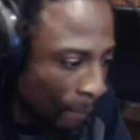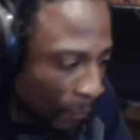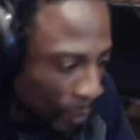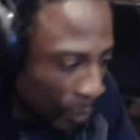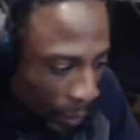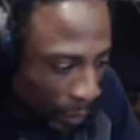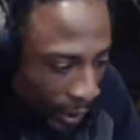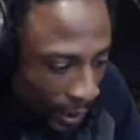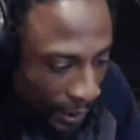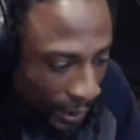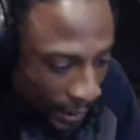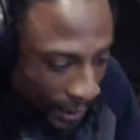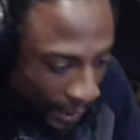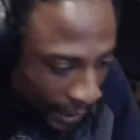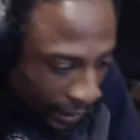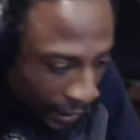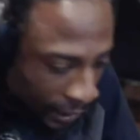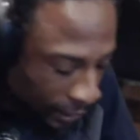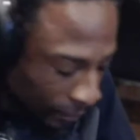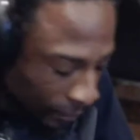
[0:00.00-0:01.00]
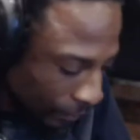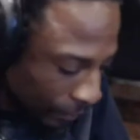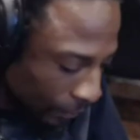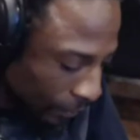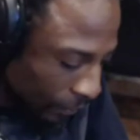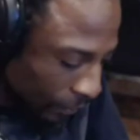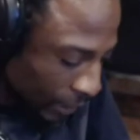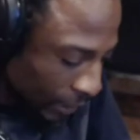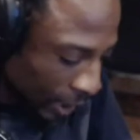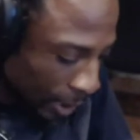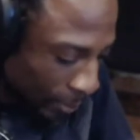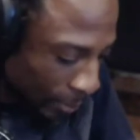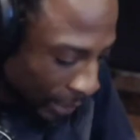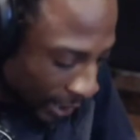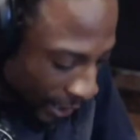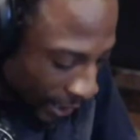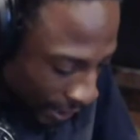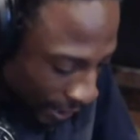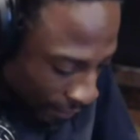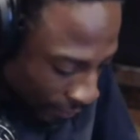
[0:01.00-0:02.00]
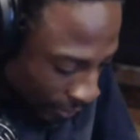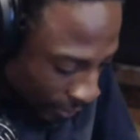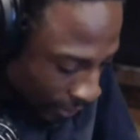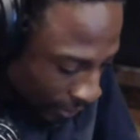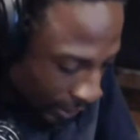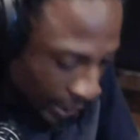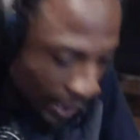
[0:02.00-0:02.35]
The realization, the committed effort,